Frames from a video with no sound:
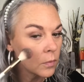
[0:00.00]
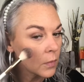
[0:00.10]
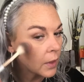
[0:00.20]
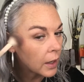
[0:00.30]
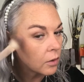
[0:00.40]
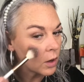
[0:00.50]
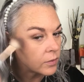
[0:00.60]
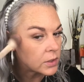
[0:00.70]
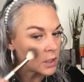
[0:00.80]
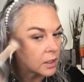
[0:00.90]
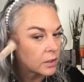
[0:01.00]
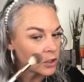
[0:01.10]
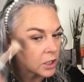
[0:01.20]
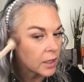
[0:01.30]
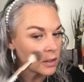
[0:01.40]
They don't have a ton of
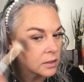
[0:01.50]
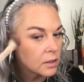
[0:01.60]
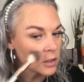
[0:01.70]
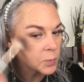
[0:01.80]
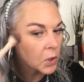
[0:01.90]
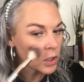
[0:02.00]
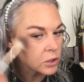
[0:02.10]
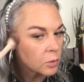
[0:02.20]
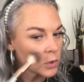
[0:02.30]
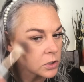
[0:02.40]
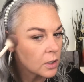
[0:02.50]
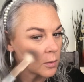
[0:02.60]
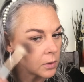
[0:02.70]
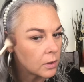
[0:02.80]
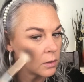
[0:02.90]
shades in this blush. I wish they
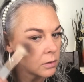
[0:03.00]
would